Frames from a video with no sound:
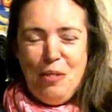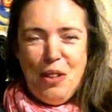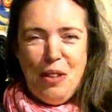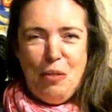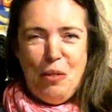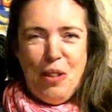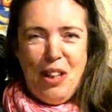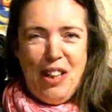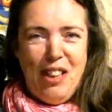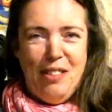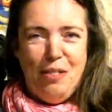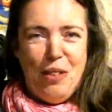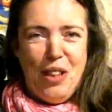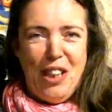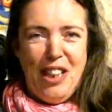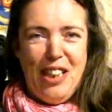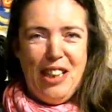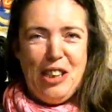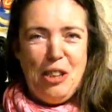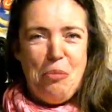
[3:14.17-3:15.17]

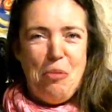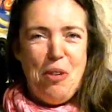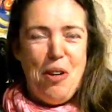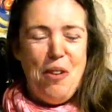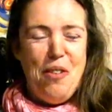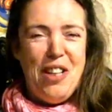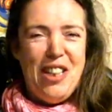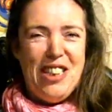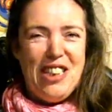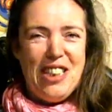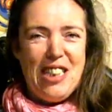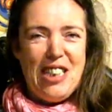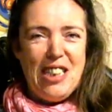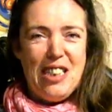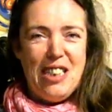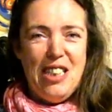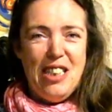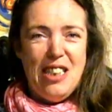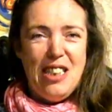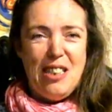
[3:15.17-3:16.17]
What an experience
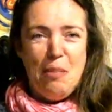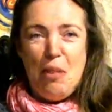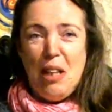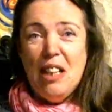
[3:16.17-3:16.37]
is this?